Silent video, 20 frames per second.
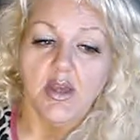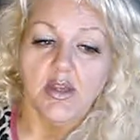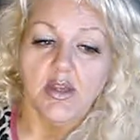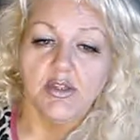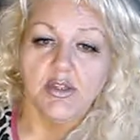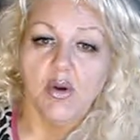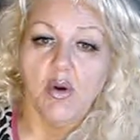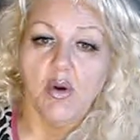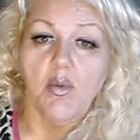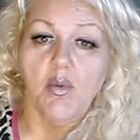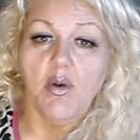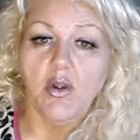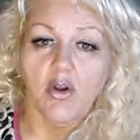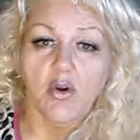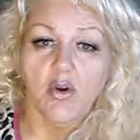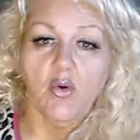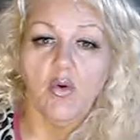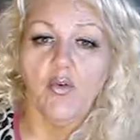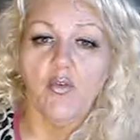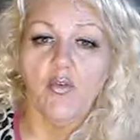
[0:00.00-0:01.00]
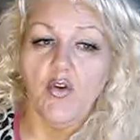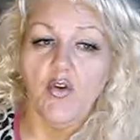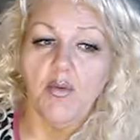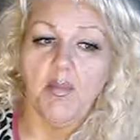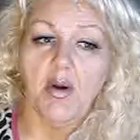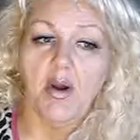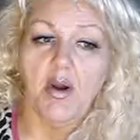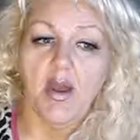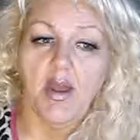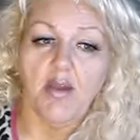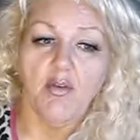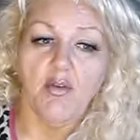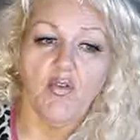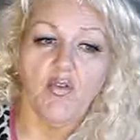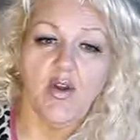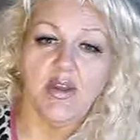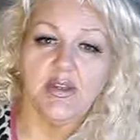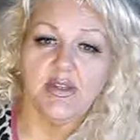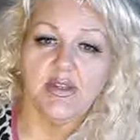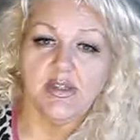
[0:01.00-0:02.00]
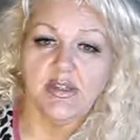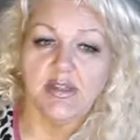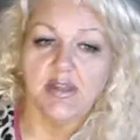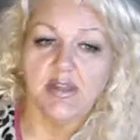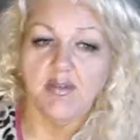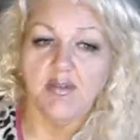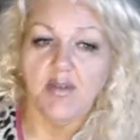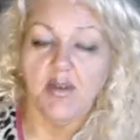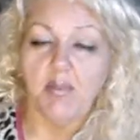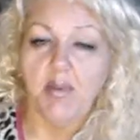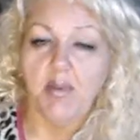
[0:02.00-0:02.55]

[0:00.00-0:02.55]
So I will look all through my friends and